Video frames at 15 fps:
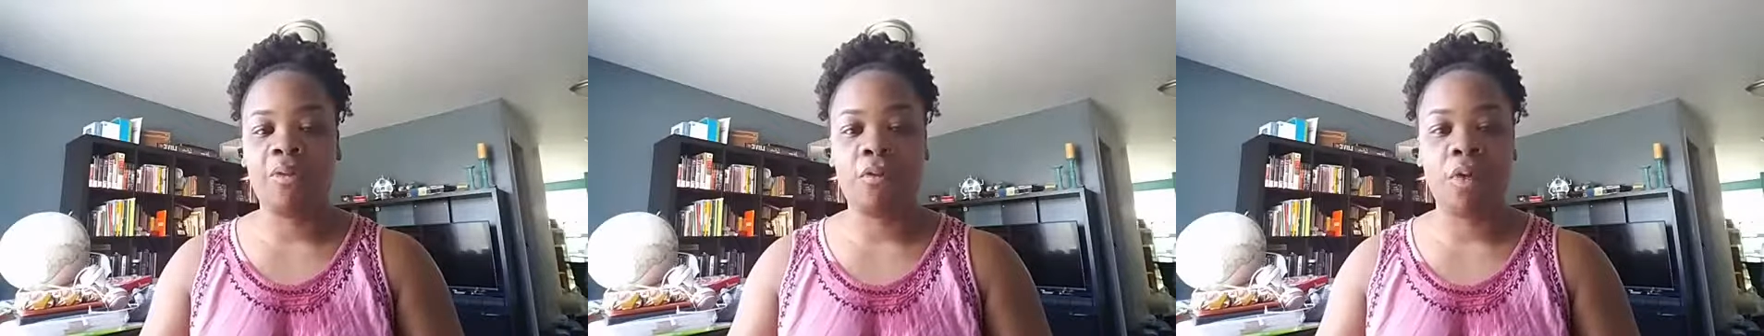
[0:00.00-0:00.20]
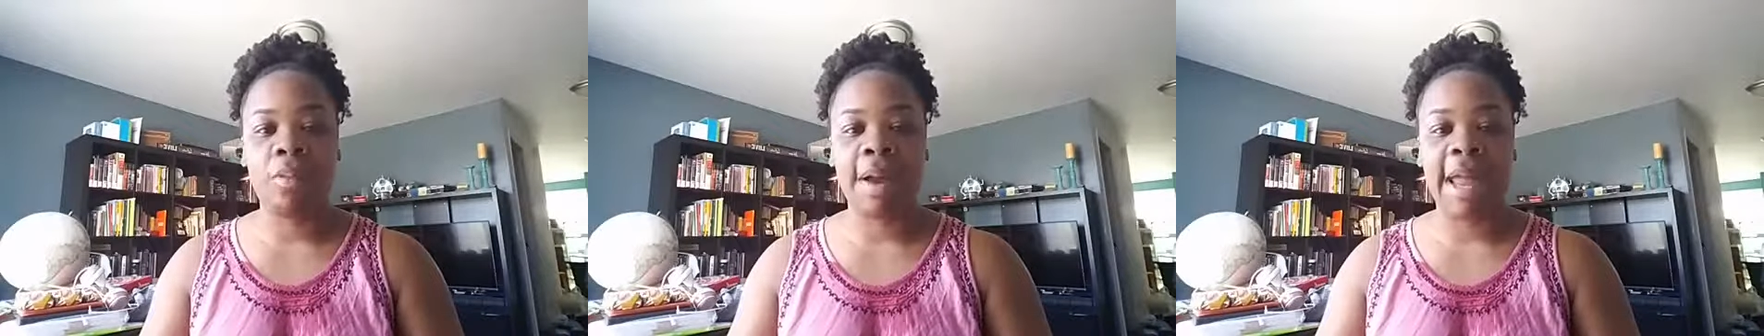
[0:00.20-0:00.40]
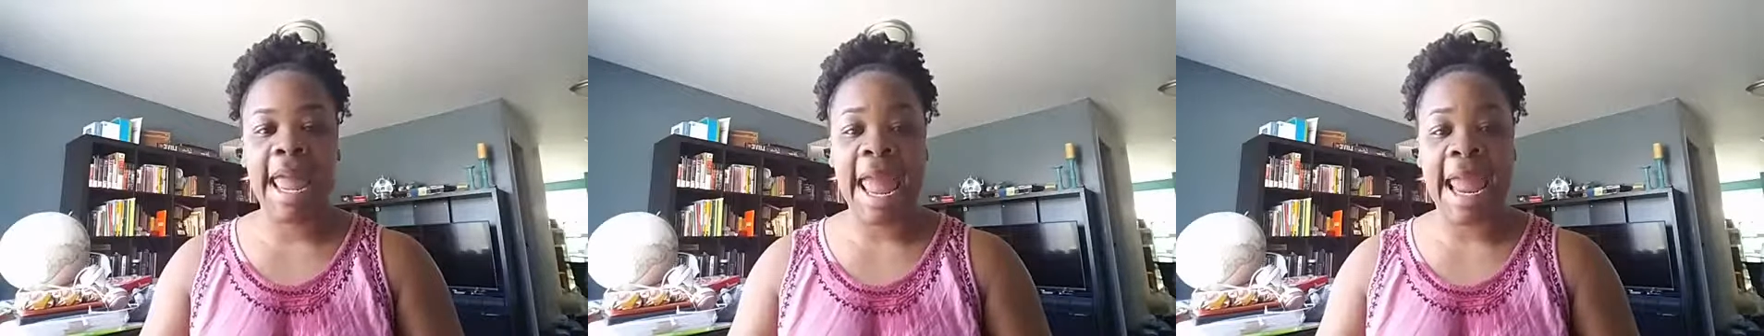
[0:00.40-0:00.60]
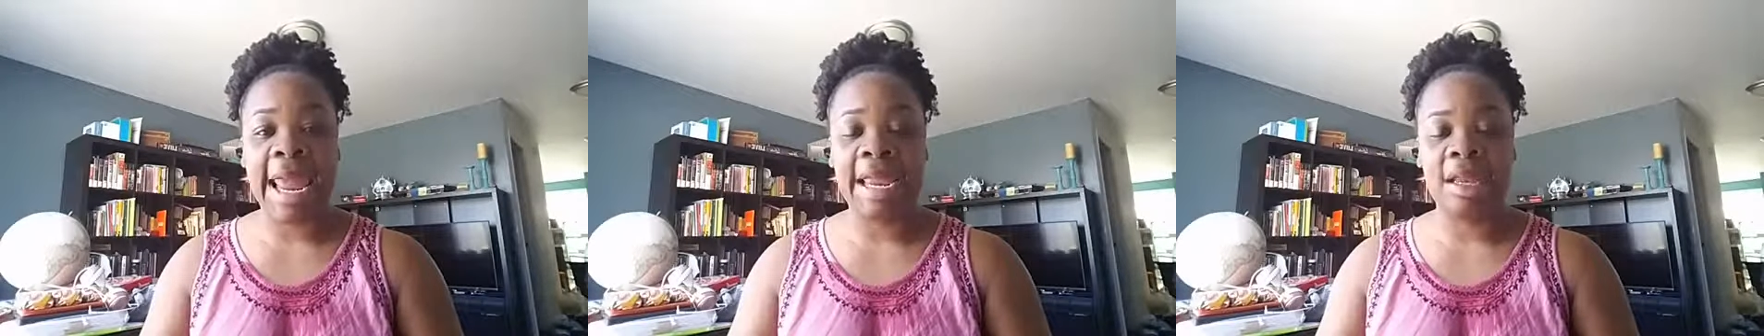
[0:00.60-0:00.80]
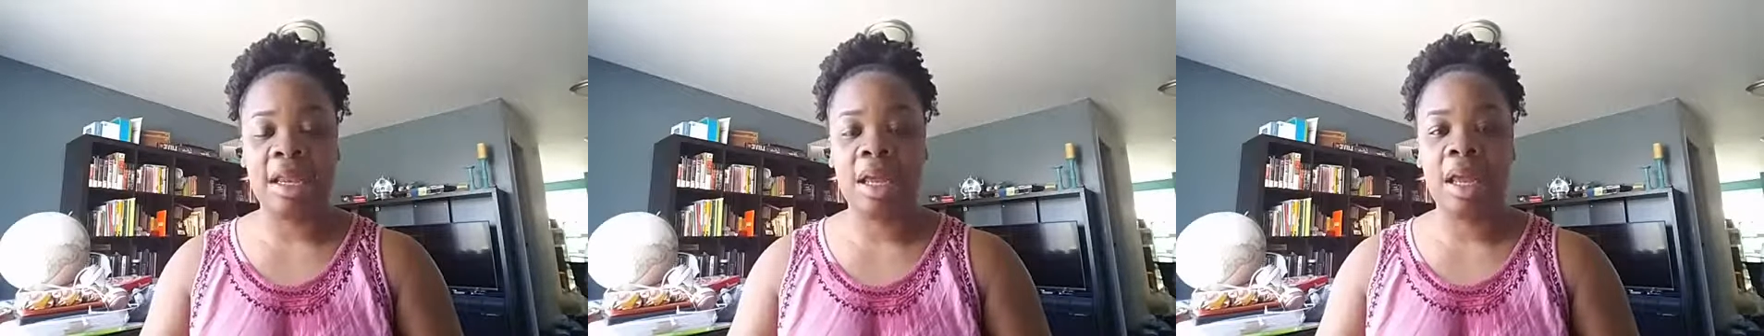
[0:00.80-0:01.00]

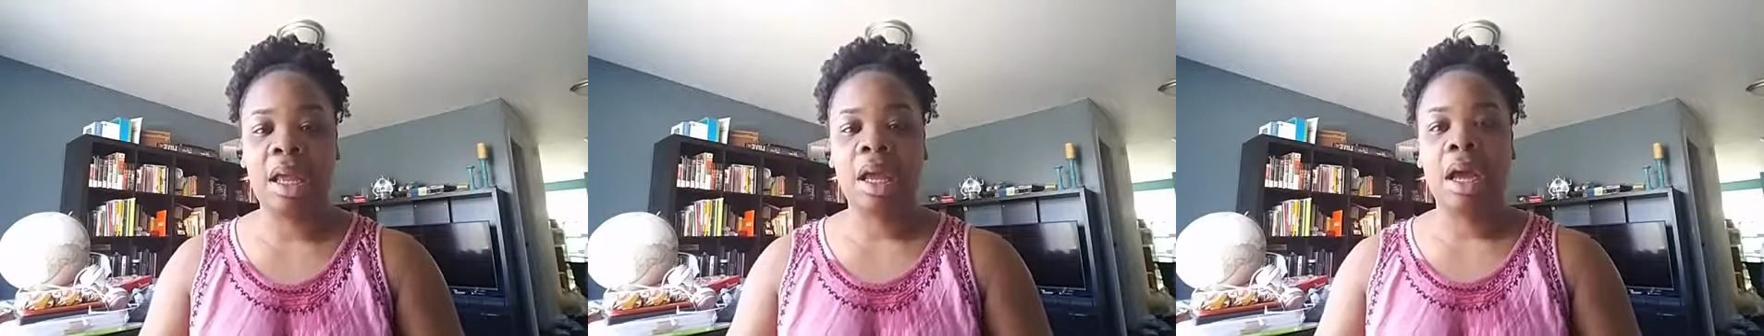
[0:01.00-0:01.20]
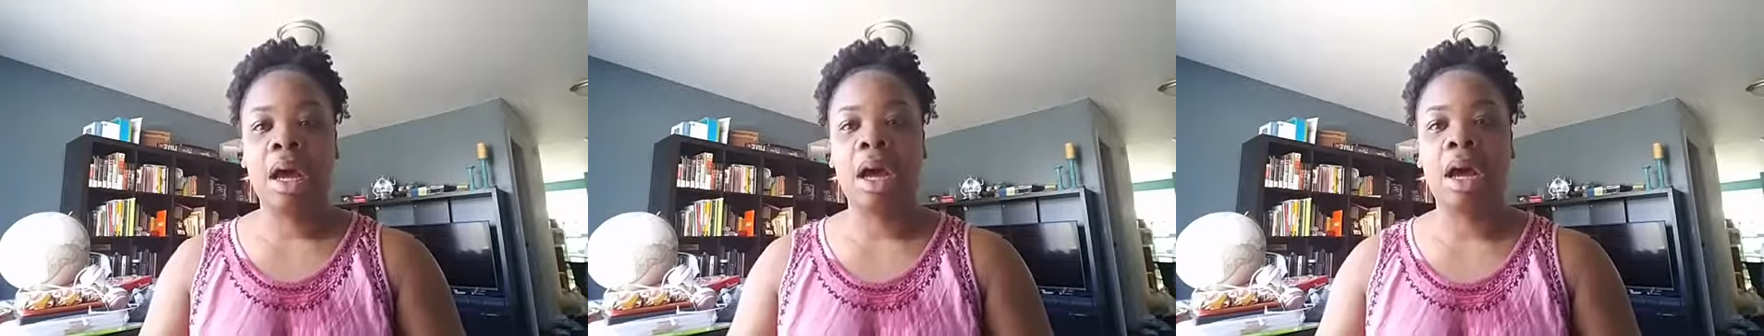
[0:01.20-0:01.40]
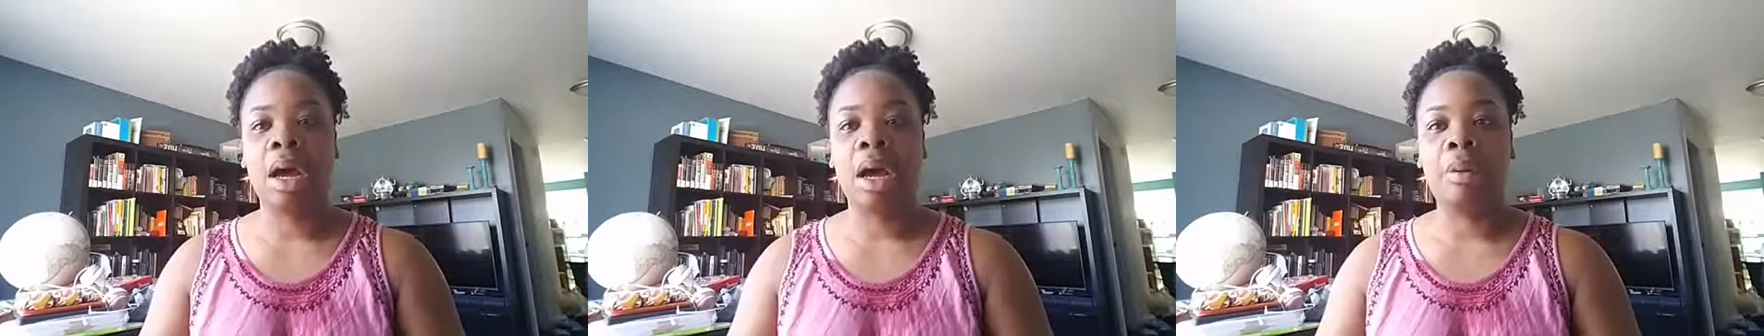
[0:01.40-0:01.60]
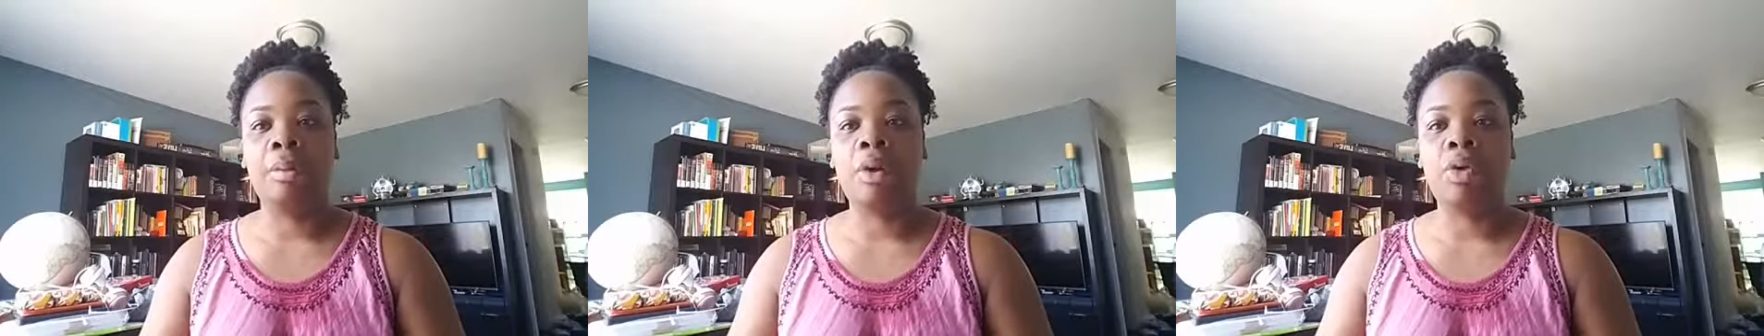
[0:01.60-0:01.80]
4x8.